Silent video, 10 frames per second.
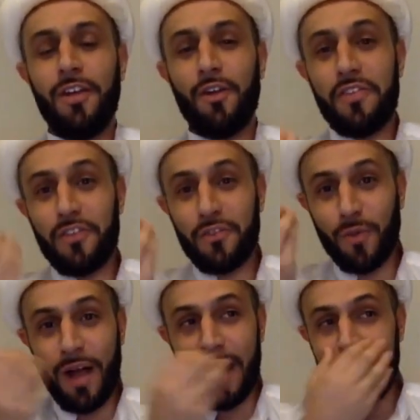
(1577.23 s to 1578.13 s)
you know this
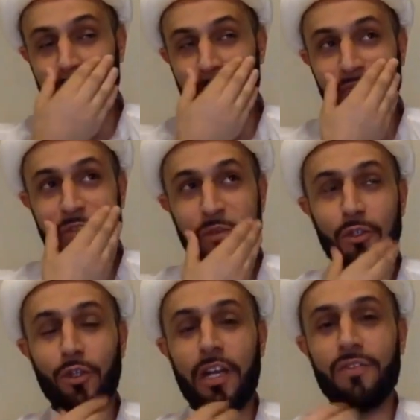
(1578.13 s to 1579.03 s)
is why when
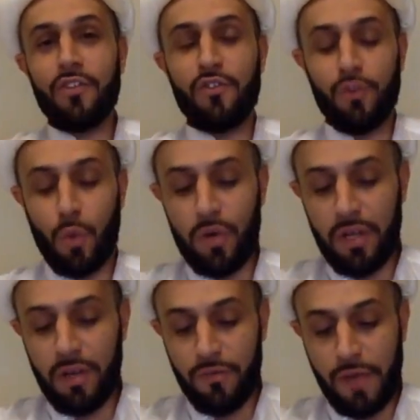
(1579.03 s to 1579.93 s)
you look at the
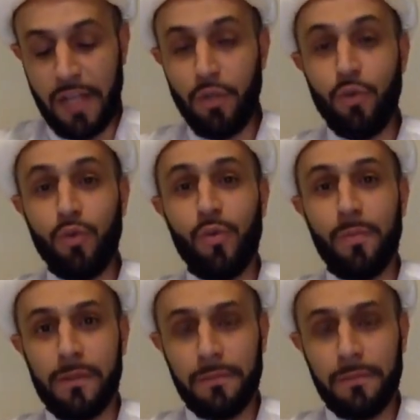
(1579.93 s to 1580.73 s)
story of ayub